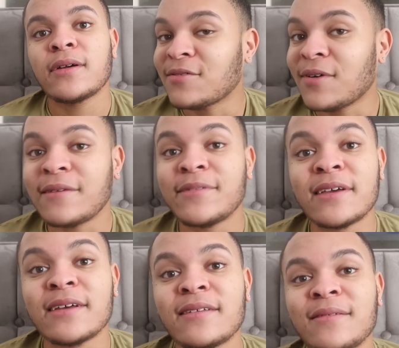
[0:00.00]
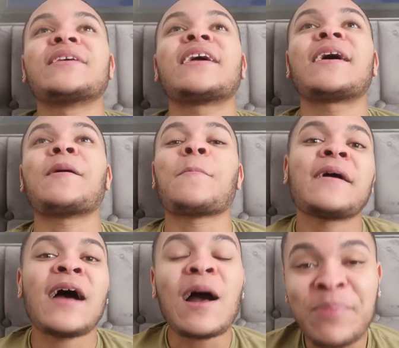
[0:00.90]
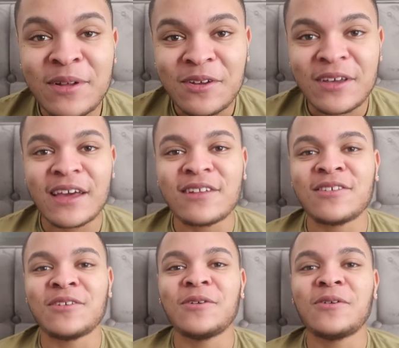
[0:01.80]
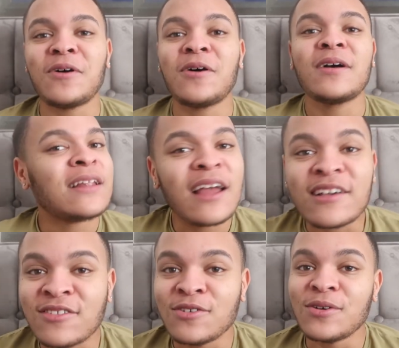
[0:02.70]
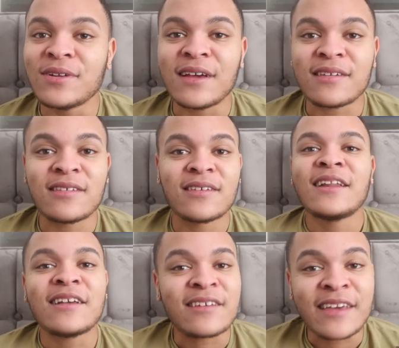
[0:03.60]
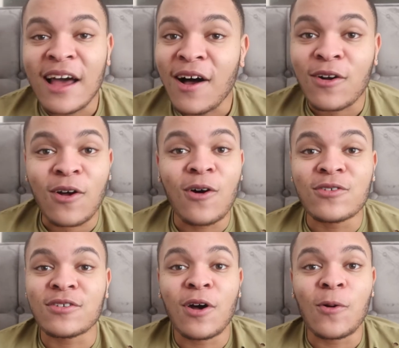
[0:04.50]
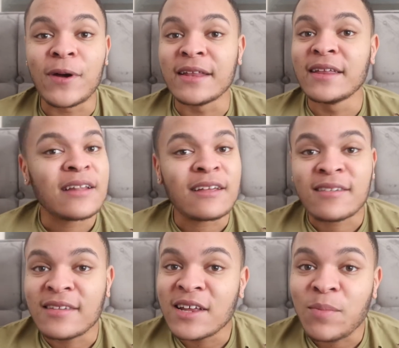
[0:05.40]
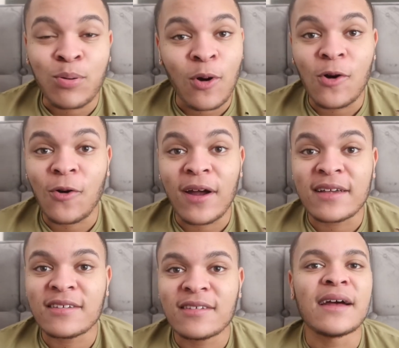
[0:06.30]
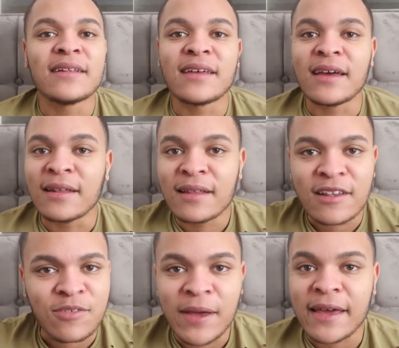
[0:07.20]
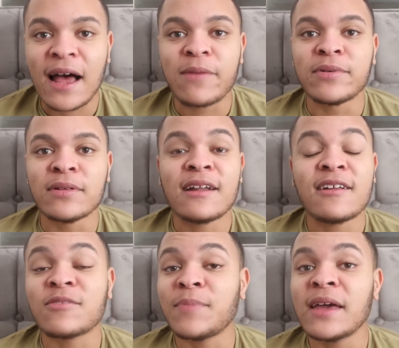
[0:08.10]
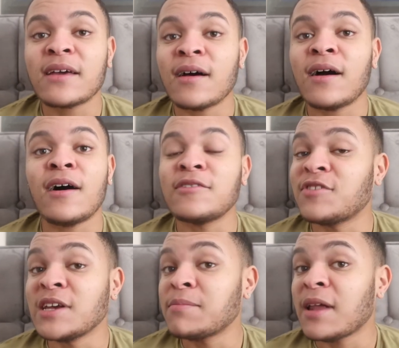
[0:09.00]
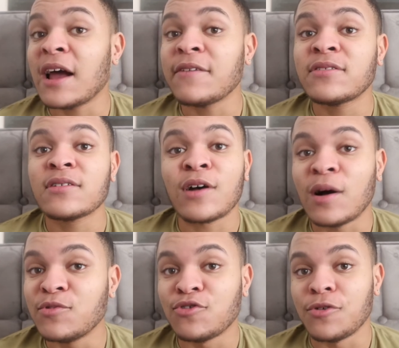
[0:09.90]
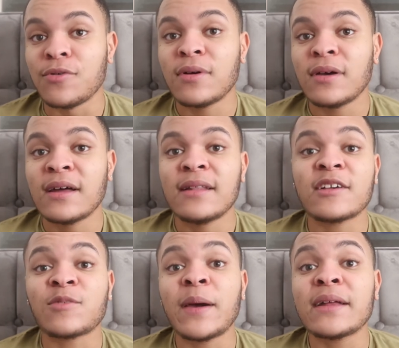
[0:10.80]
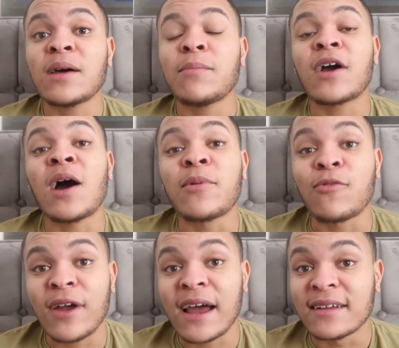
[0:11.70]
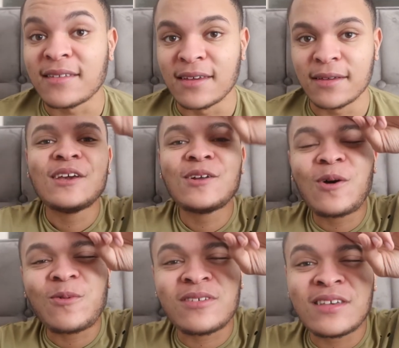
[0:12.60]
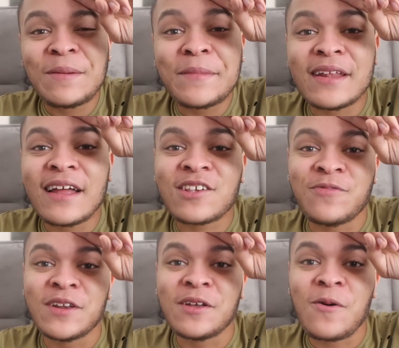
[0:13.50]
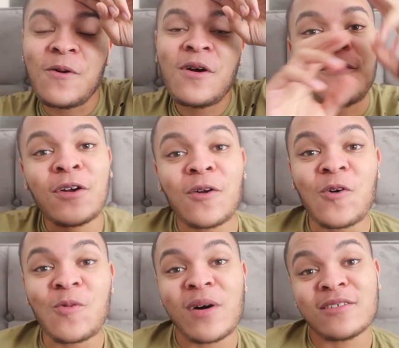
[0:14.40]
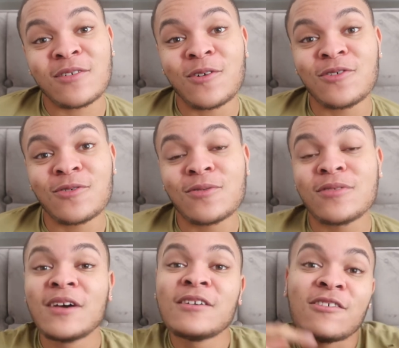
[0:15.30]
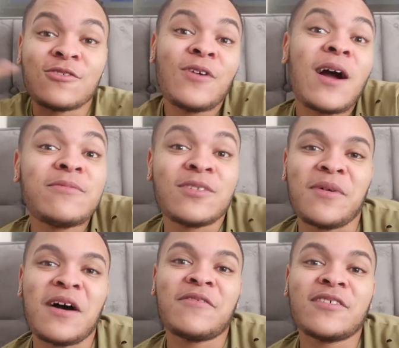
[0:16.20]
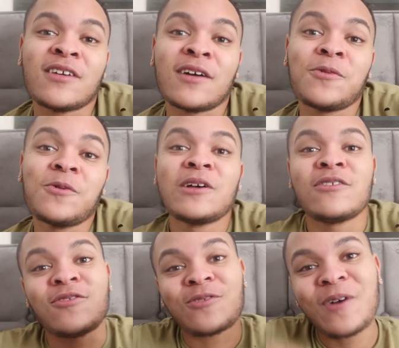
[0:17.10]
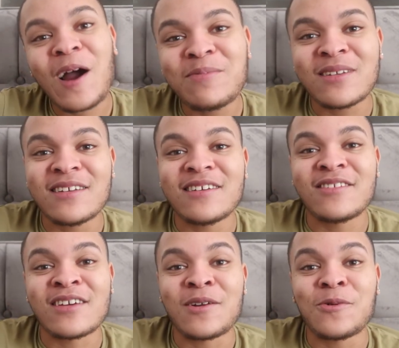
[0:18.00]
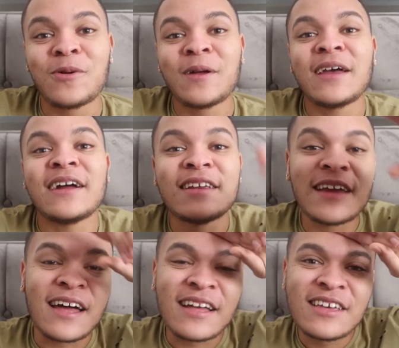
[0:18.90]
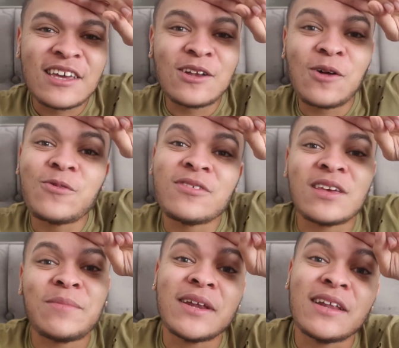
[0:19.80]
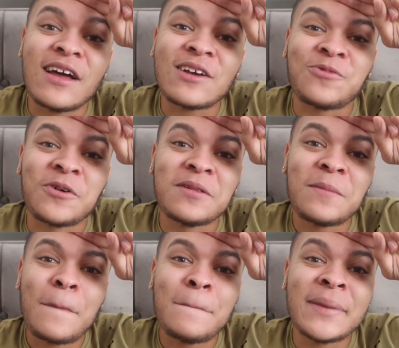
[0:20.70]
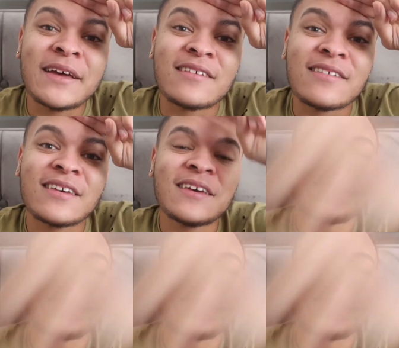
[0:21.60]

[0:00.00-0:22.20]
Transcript: That's what I'm saying. But yeah, Happy New Year to you lot. Let's do this. Let's get our goals going. Let's see the progress and then let's make it happen. Let's make our dream lives come true. Let's make them become a reality. You lot will see me in the next video. Follow all my socials. Subscribe to my other channel. Subscribe to this channel. And yeah, you lot will see me in the next one. Peace.